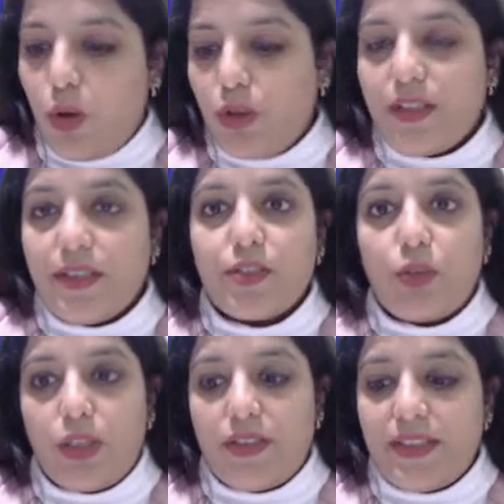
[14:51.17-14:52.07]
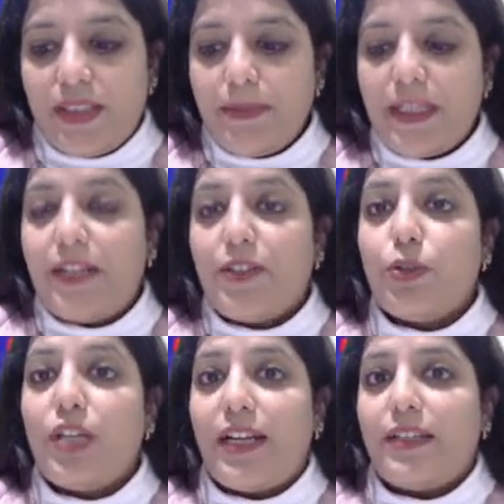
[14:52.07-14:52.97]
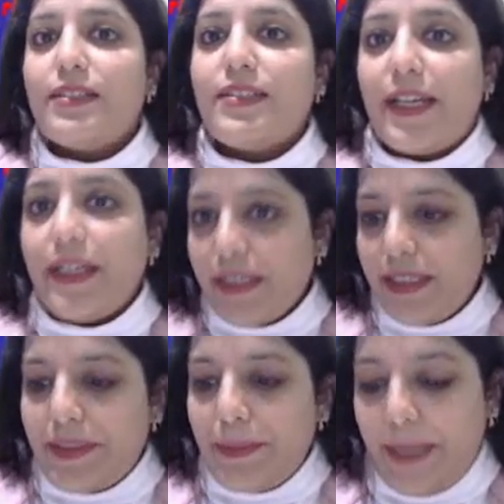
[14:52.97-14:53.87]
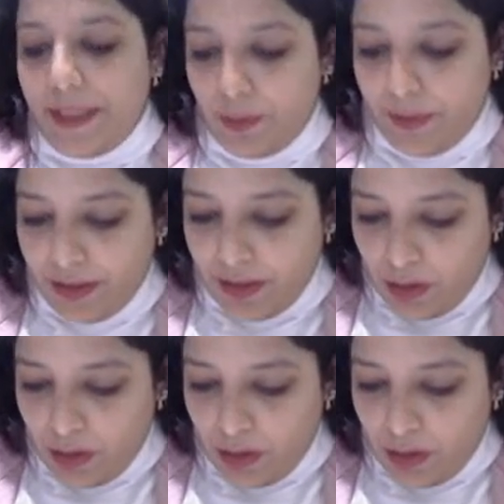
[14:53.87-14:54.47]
on this concept and you'll understand in a better way.